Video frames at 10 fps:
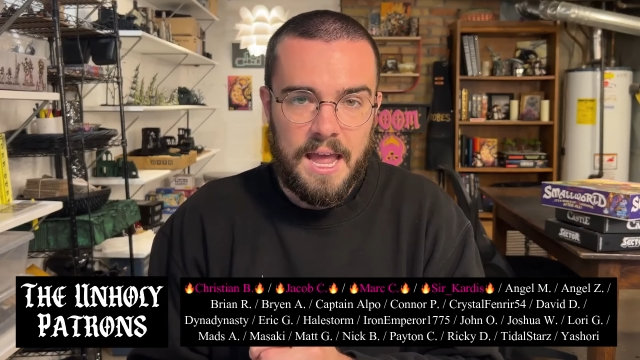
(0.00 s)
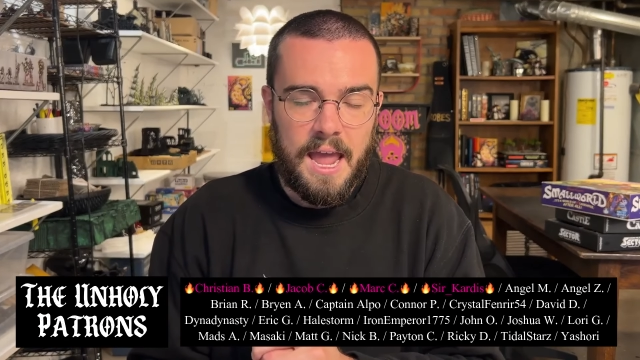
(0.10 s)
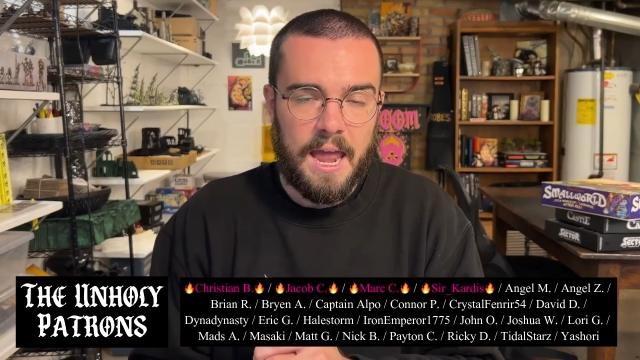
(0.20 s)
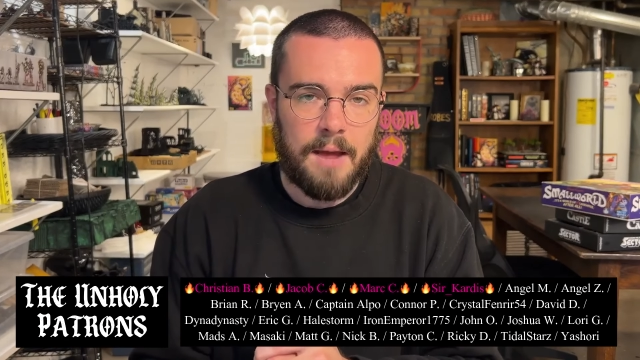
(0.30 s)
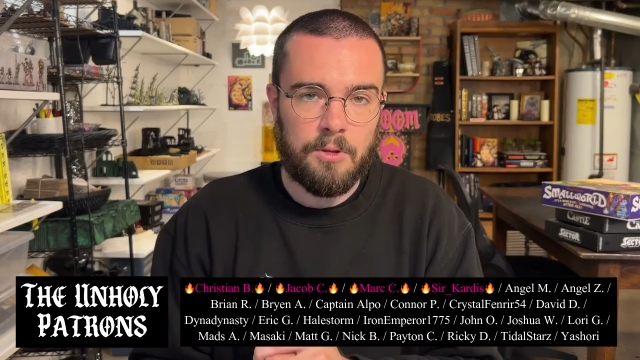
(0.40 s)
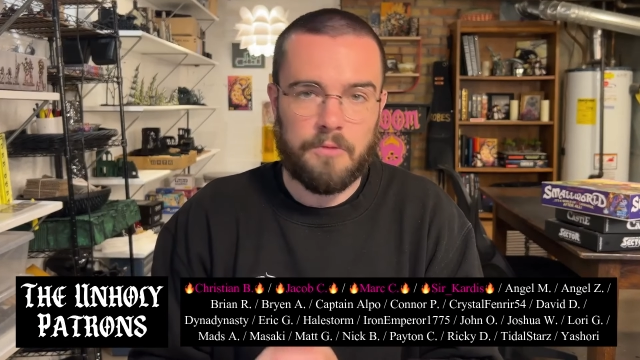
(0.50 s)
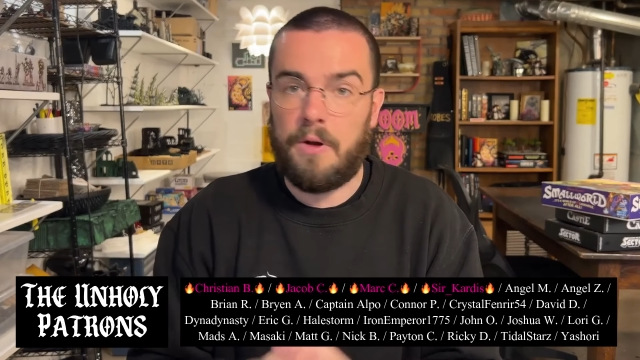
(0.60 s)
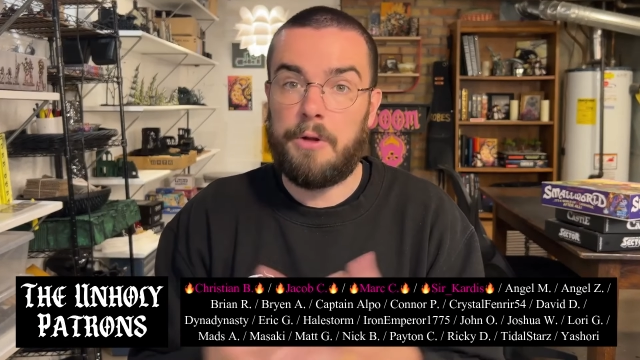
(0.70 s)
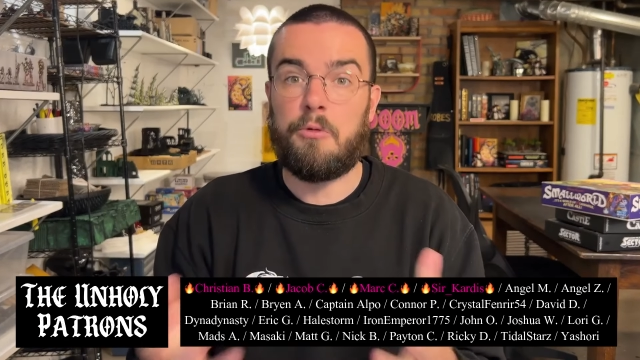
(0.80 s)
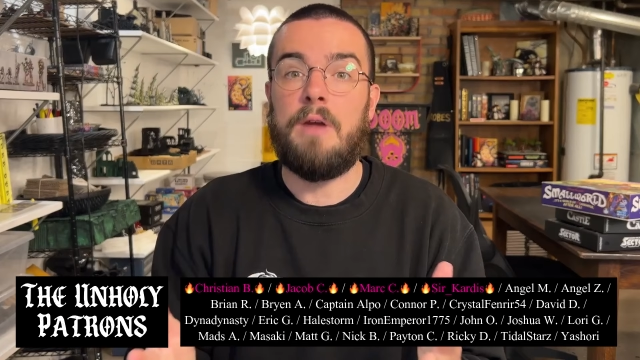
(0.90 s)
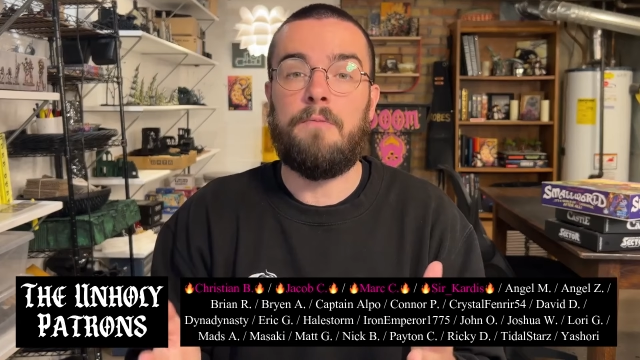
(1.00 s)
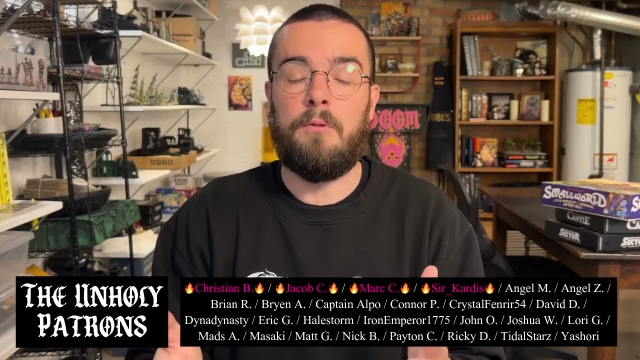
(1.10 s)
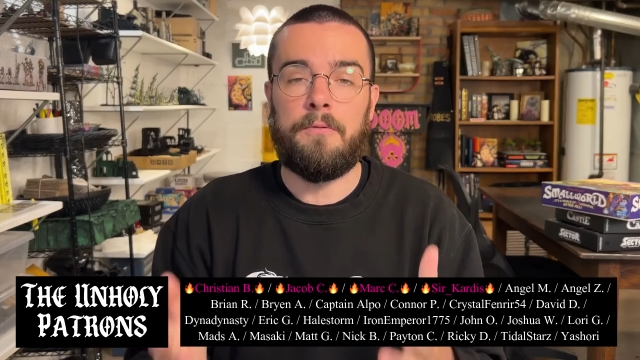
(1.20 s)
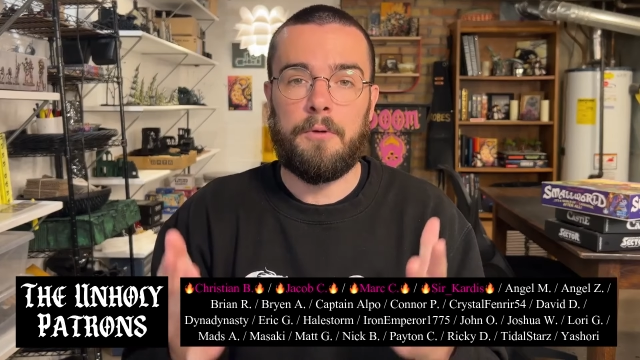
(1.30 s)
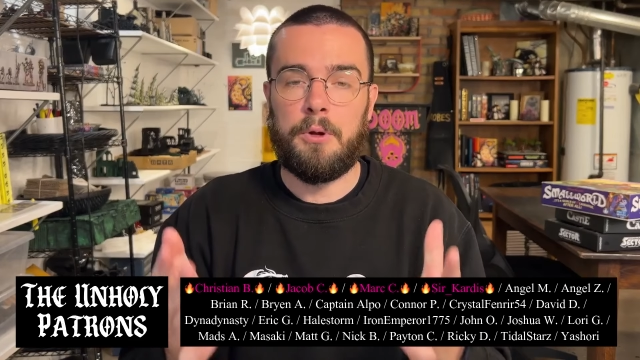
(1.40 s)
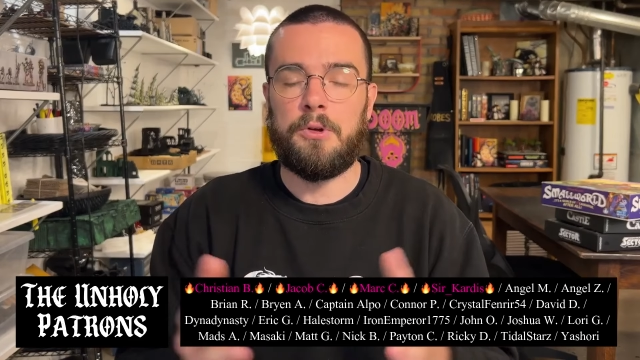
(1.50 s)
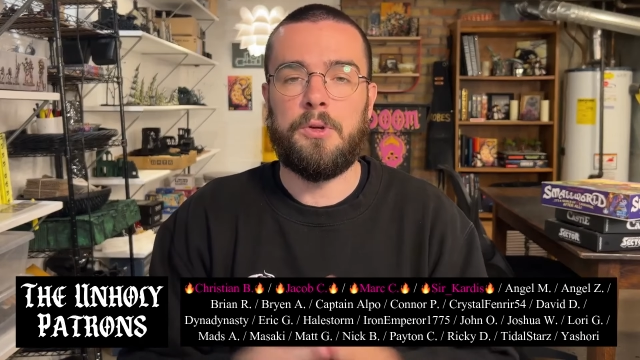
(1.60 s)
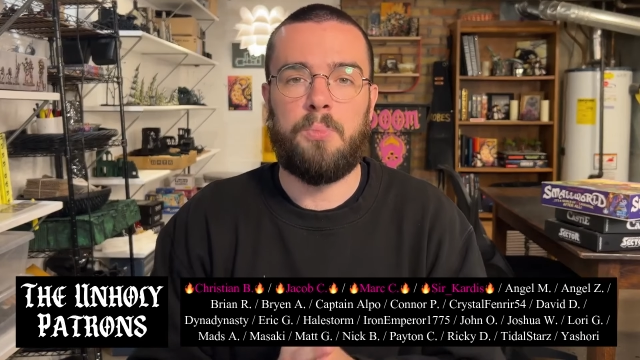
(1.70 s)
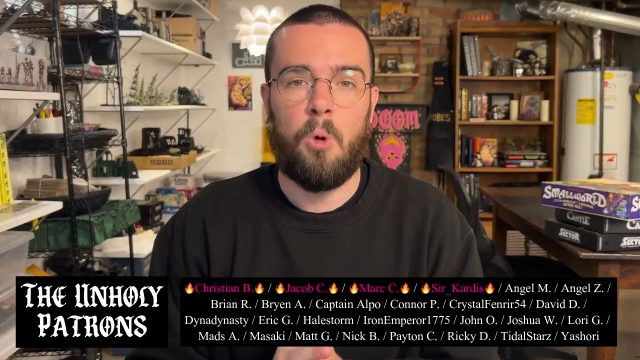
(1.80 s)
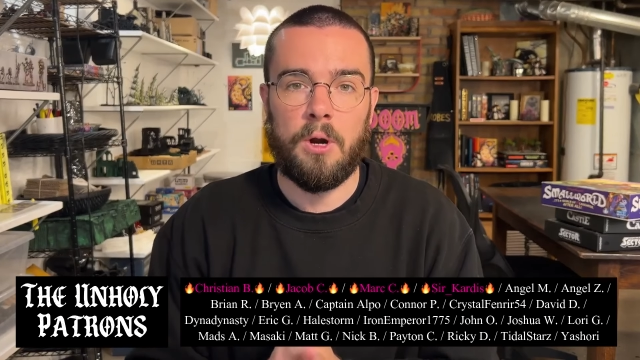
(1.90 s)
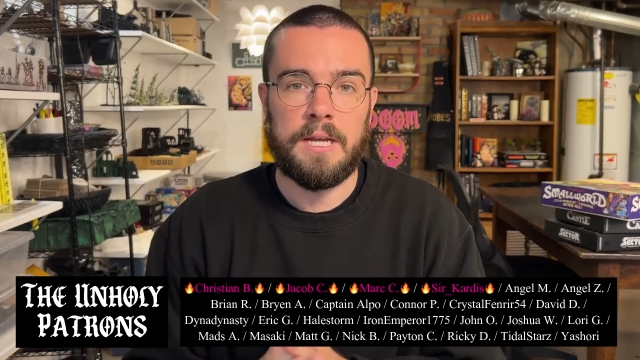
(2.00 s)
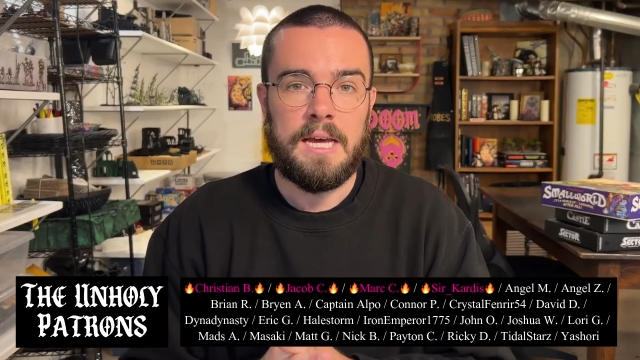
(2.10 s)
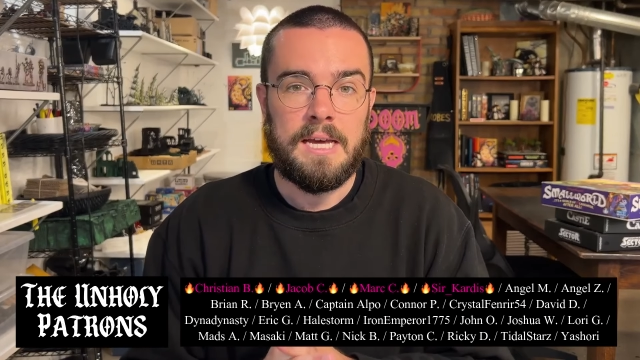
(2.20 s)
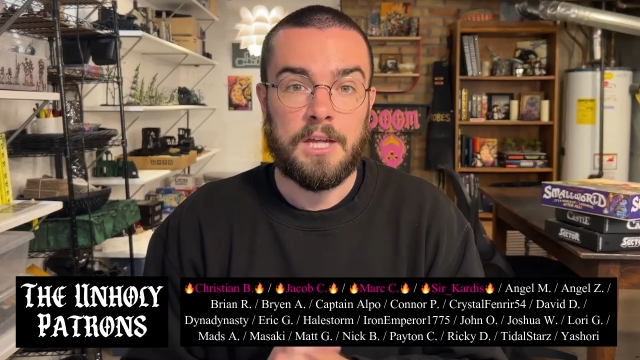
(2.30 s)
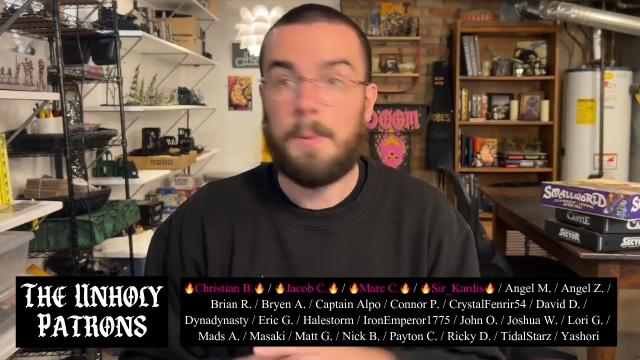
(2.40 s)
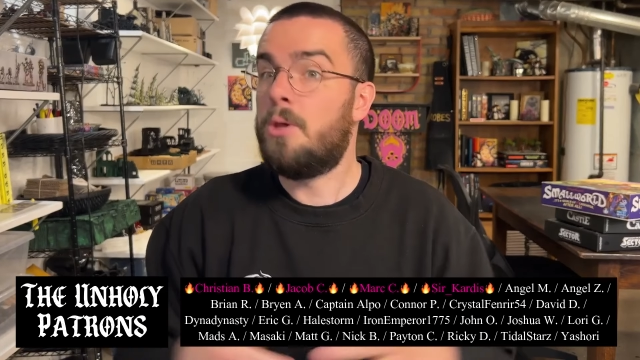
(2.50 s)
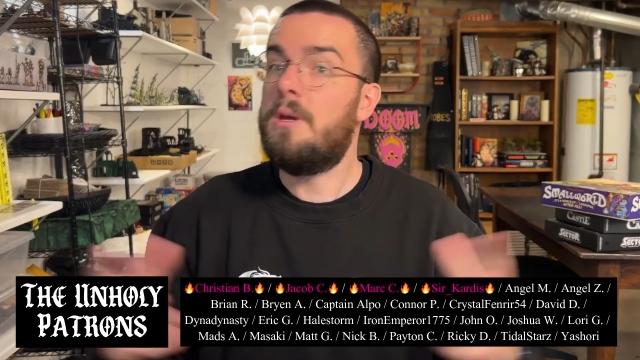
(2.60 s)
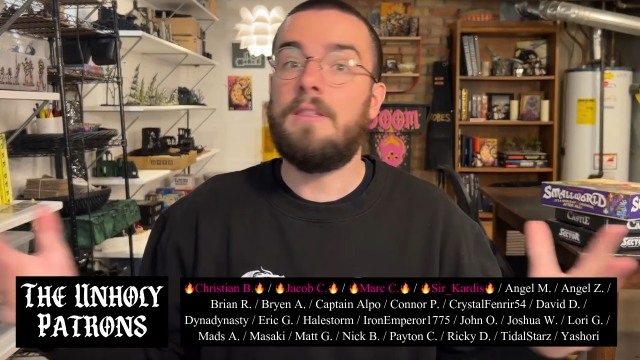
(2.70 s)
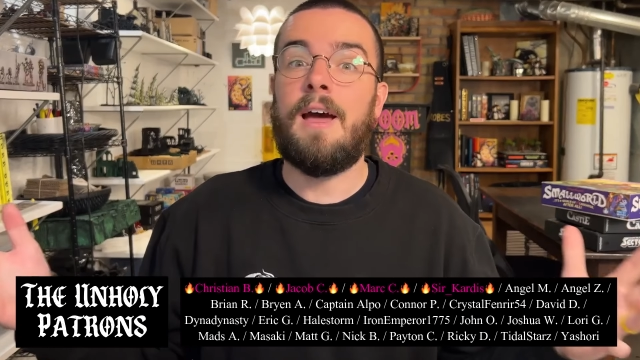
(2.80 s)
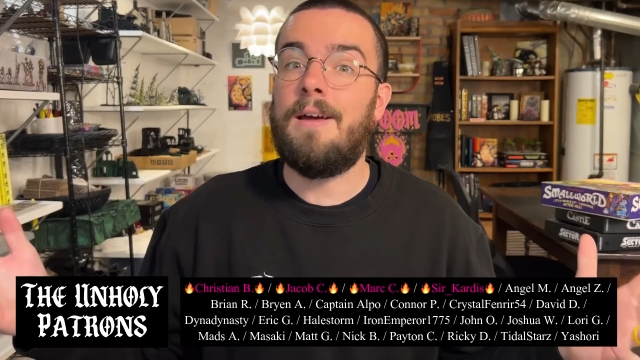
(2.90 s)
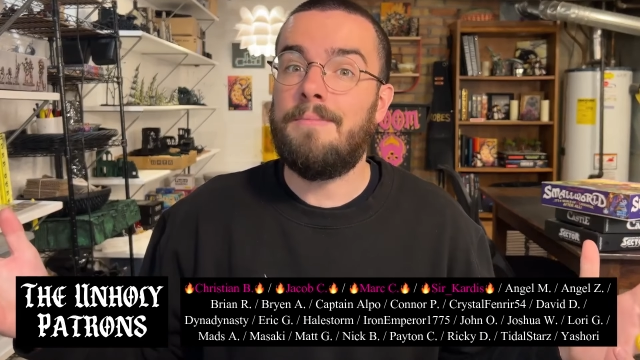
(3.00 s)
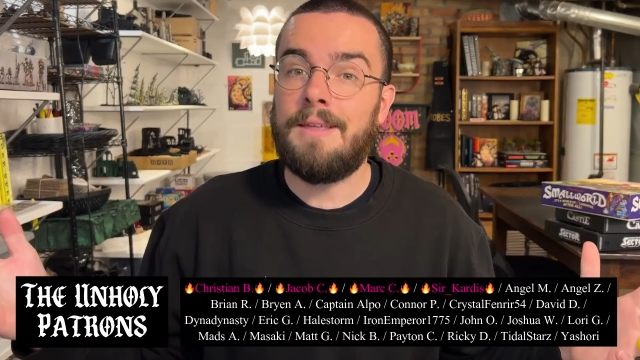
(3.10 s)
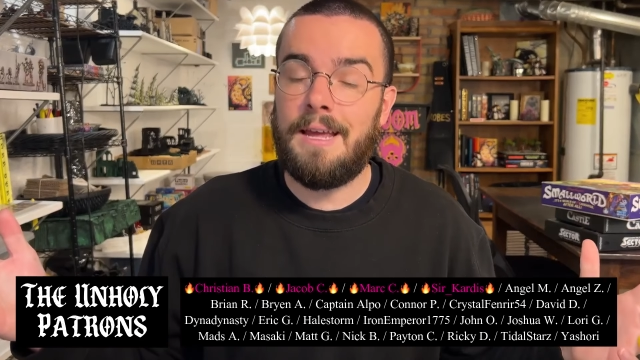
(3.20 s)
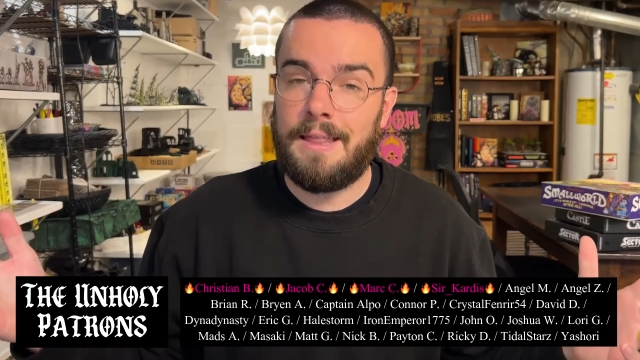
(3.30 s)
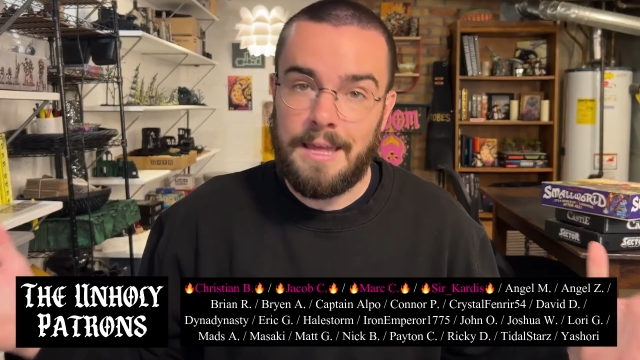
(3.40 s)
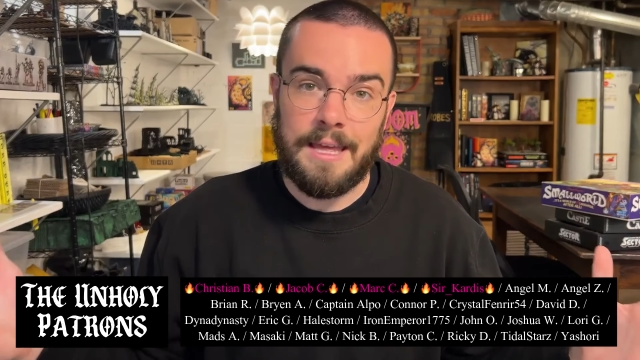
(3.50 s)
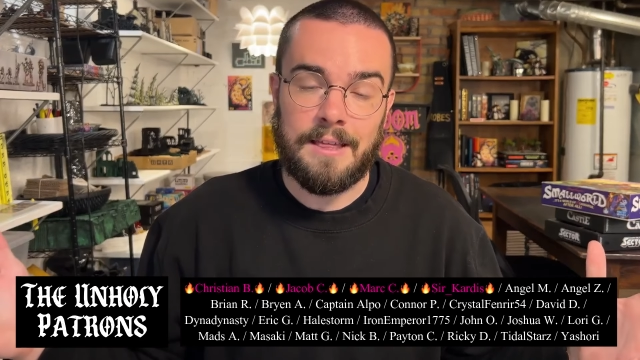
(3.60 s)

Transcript: and I'm just very grateful for your support, especially in times like these.